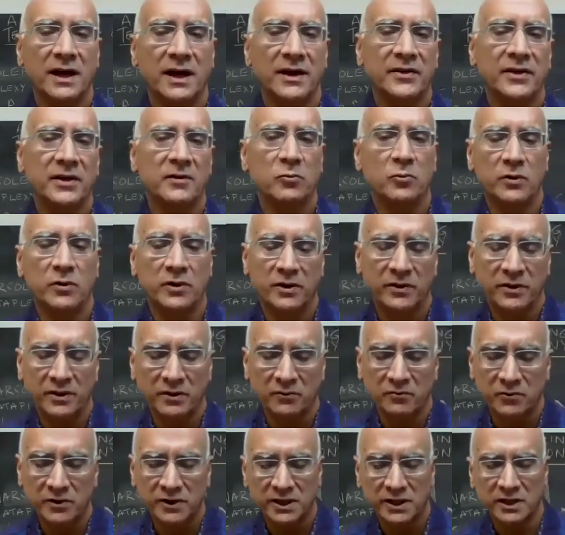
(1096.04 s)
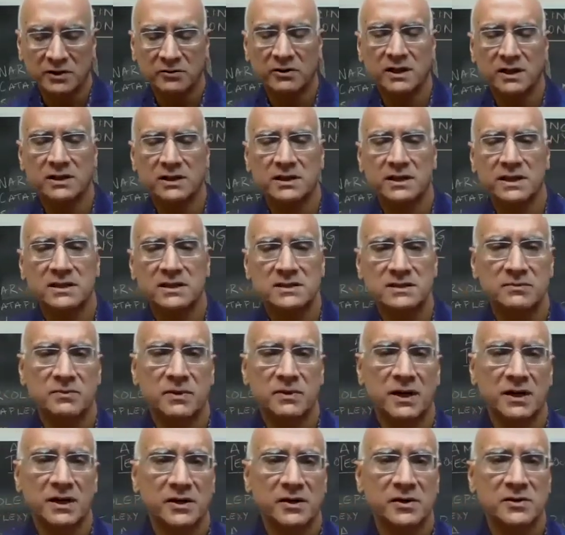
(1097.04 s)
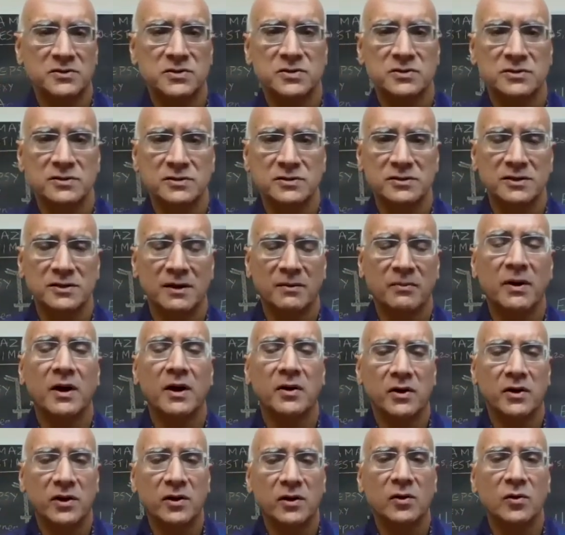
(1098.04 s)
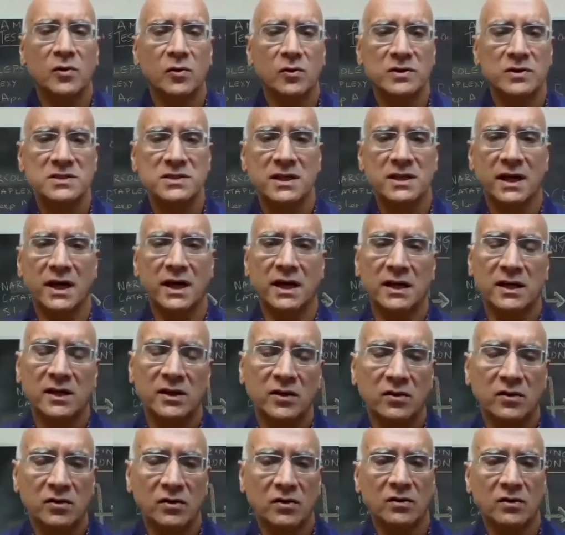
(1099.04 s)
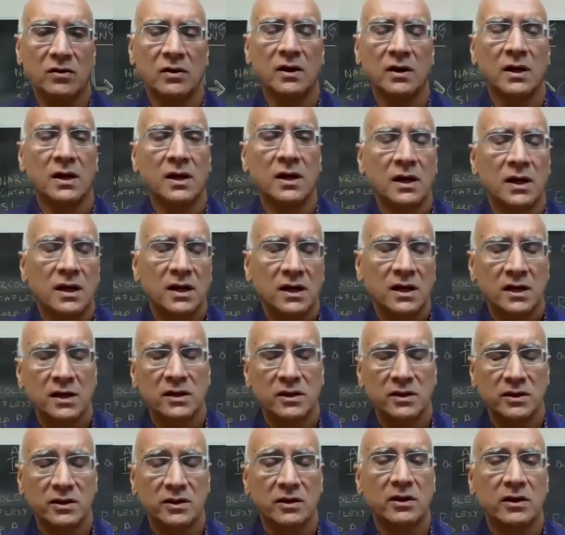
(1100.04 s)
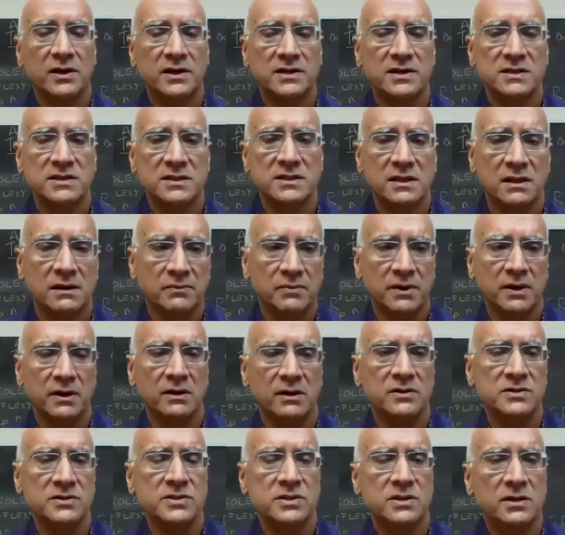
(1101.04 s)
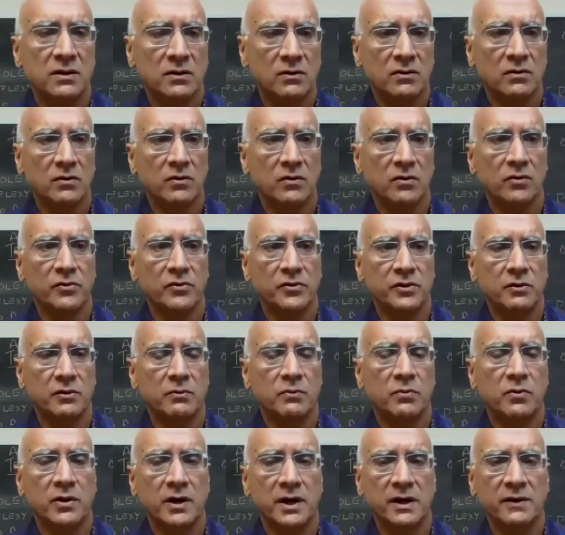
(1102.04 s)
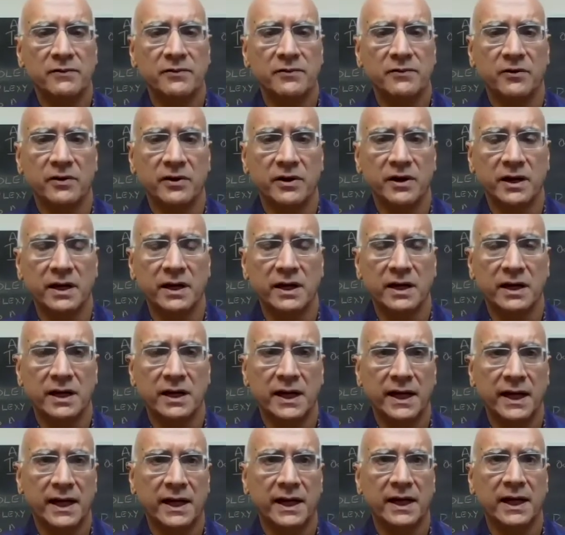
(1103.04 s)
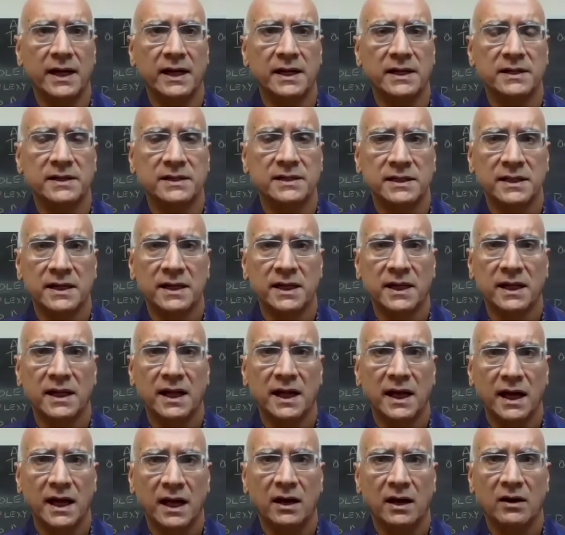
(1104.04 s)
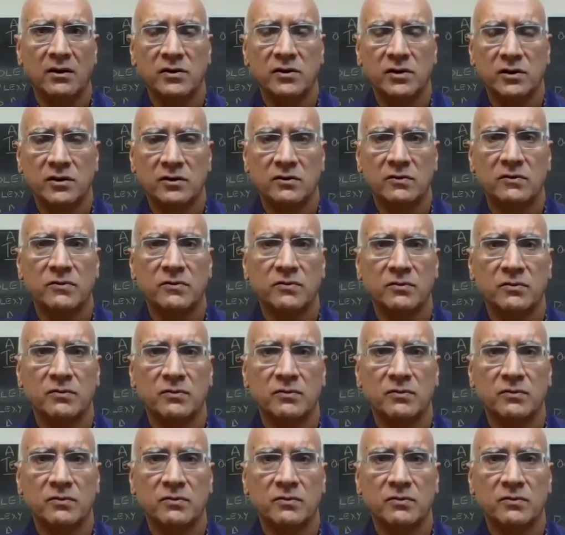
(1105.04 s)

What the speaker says: I think one of the really great things about you is that the honesty, but also your bravery and how you're